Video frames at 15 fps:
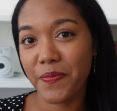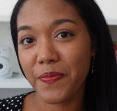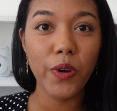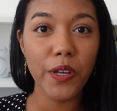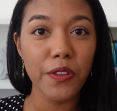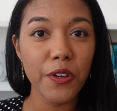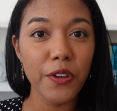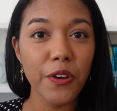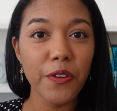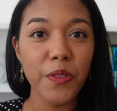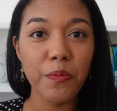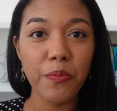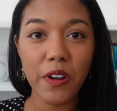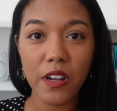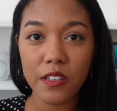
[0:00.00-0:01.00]
Whether you're in
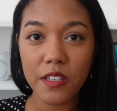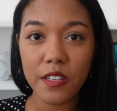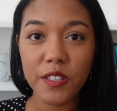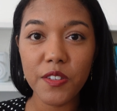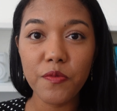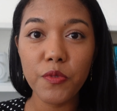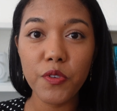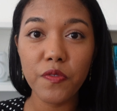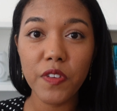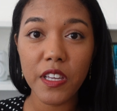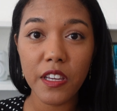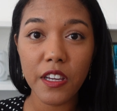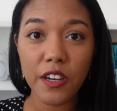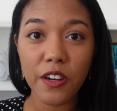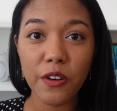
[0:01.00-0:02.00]
the process of moving
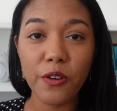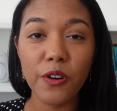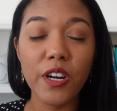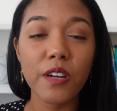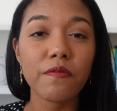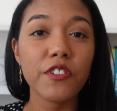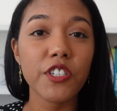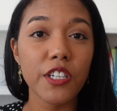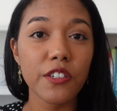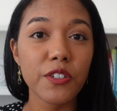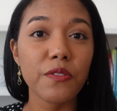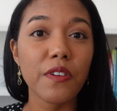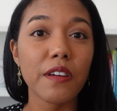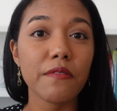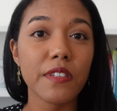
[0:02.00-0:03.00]
here or have just
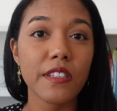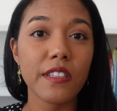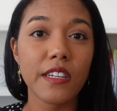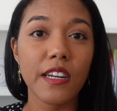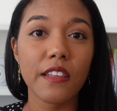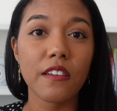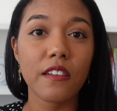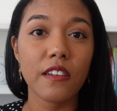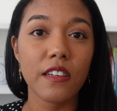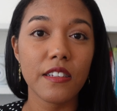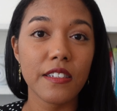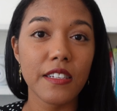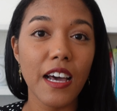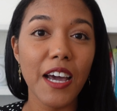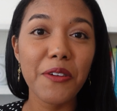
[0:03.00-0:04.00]
arrived to the
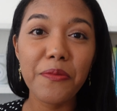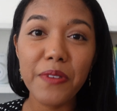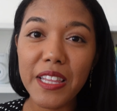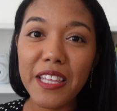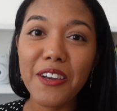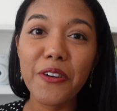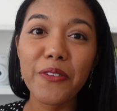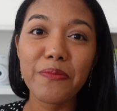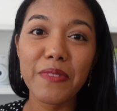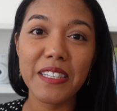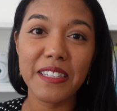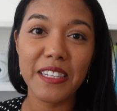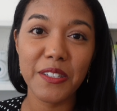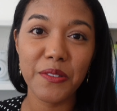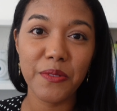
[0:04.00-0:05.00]
Netherlands, I really hope
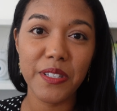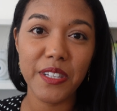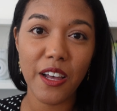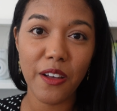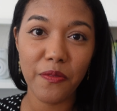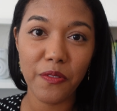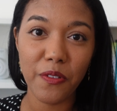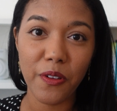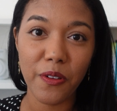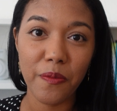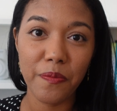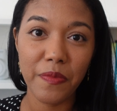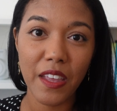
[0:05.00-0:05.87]
this list was helpful.